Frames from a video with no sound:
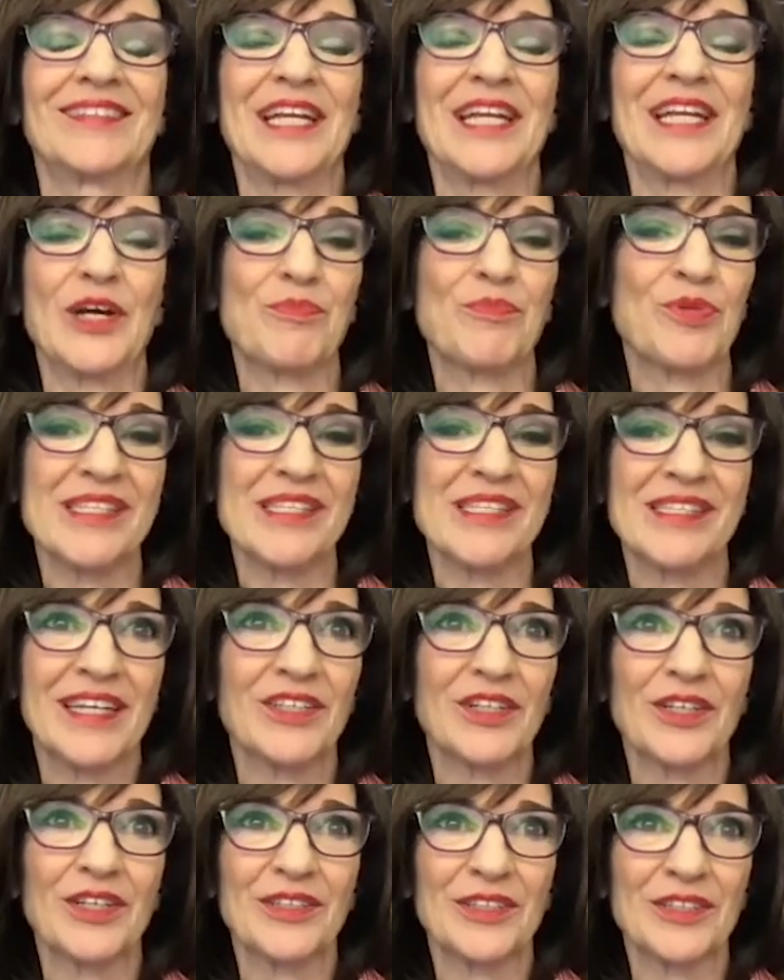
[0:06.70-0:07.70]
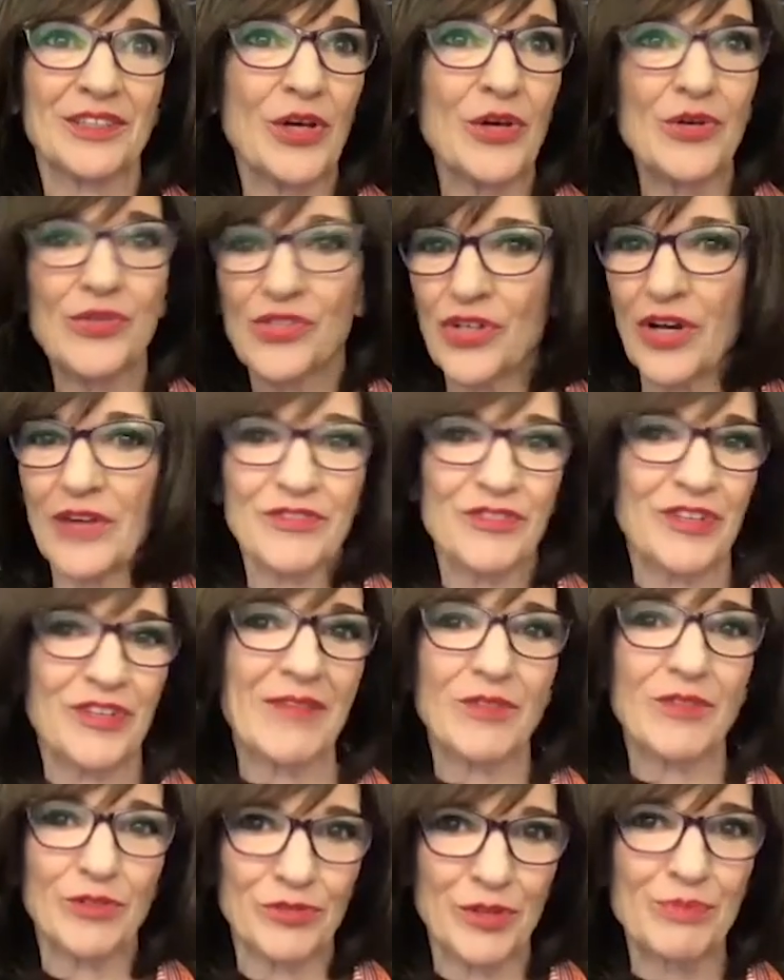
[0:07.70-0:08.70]
and our president closed off
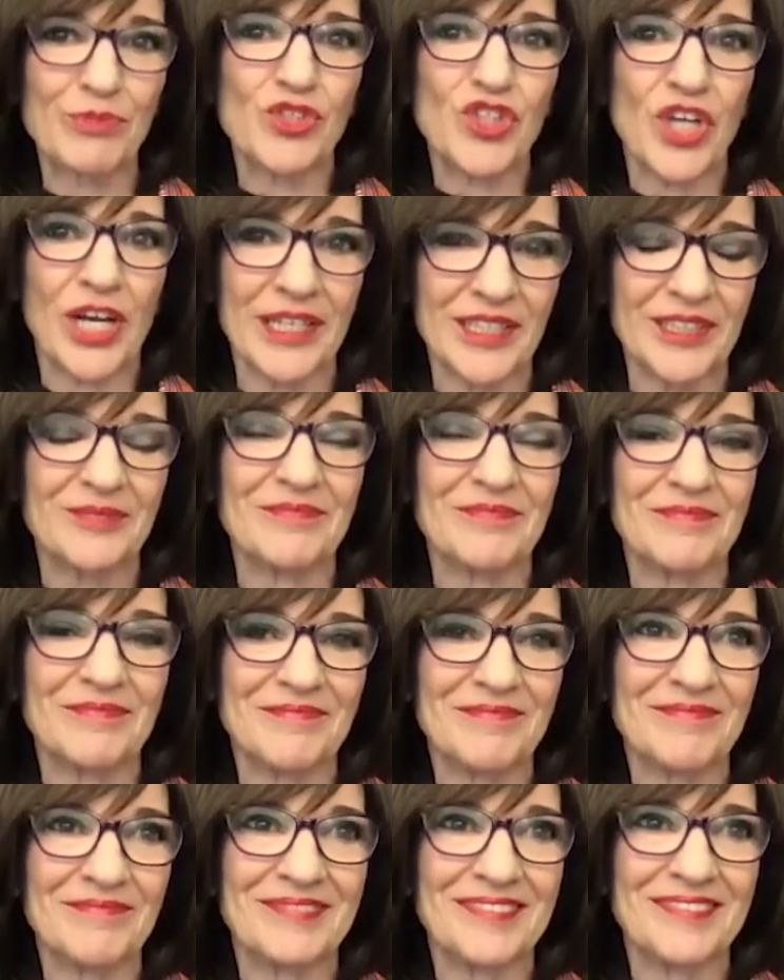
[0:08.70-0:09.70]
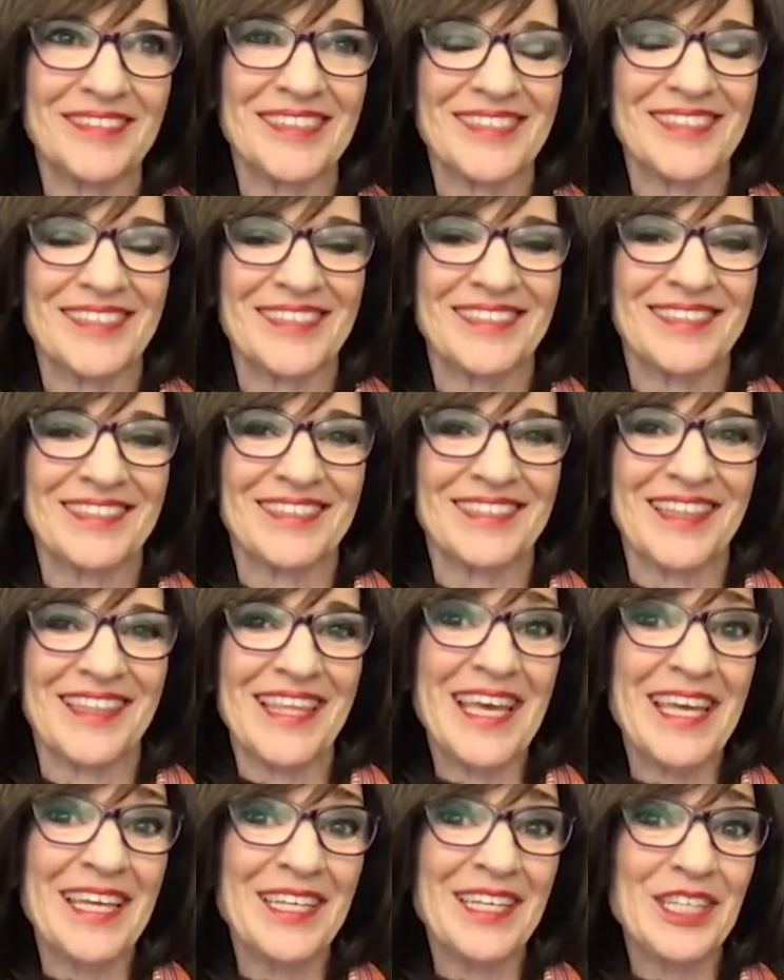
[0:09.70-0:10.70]
travel from China.
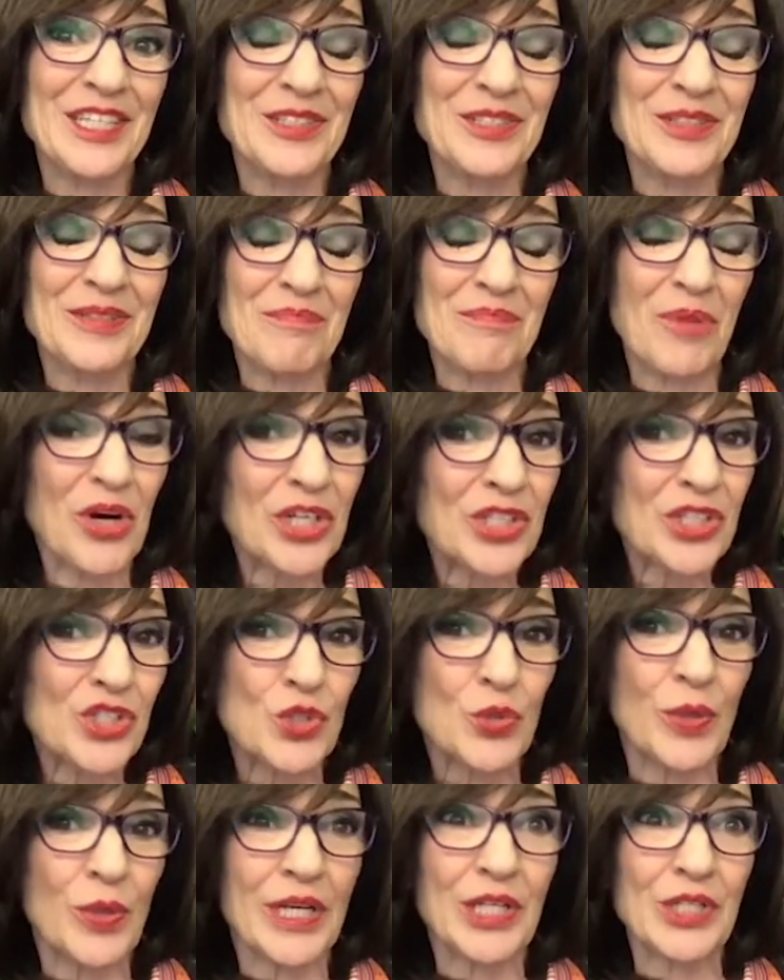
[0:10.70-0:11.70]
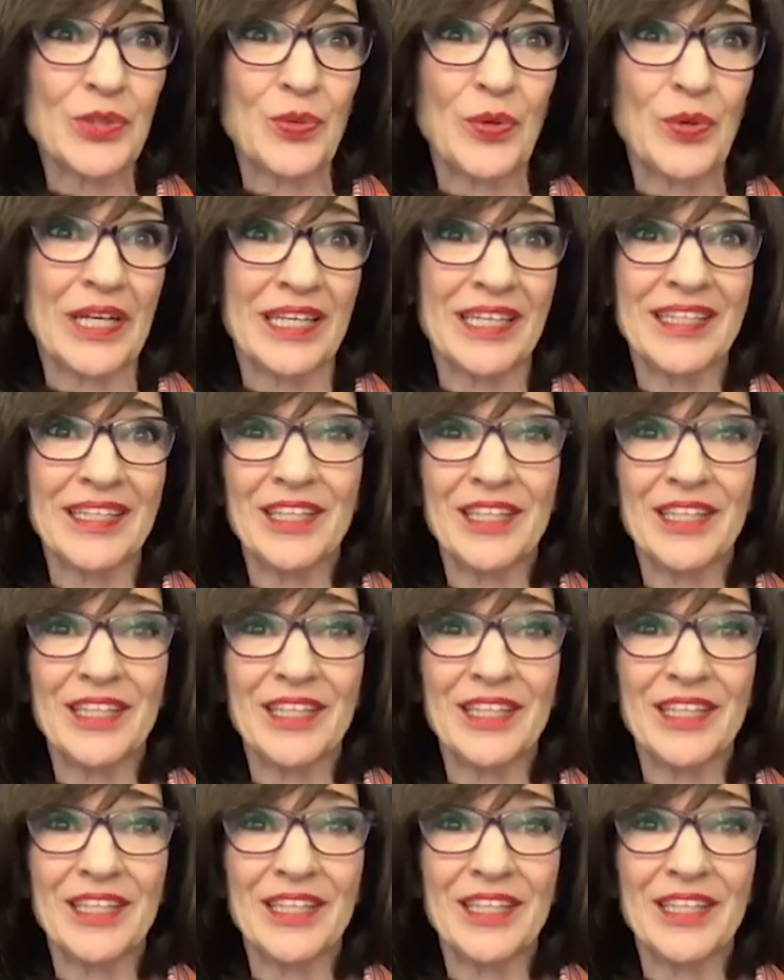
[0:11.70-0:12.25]
Then in March 2020,